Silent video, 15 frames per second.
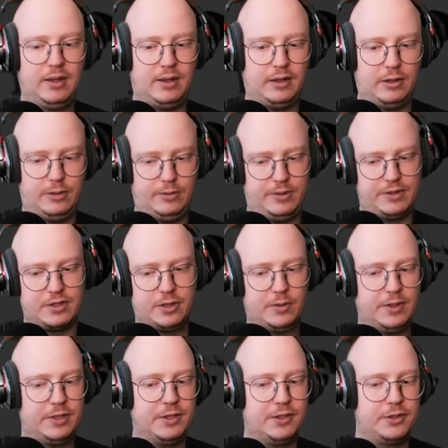Hello, is there a
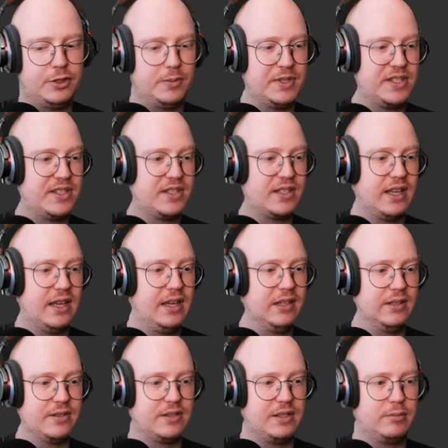way to determine
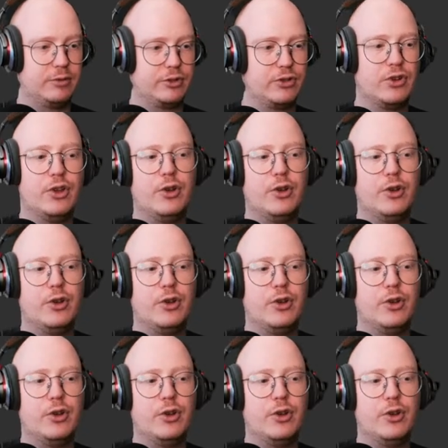scale in ZBrush?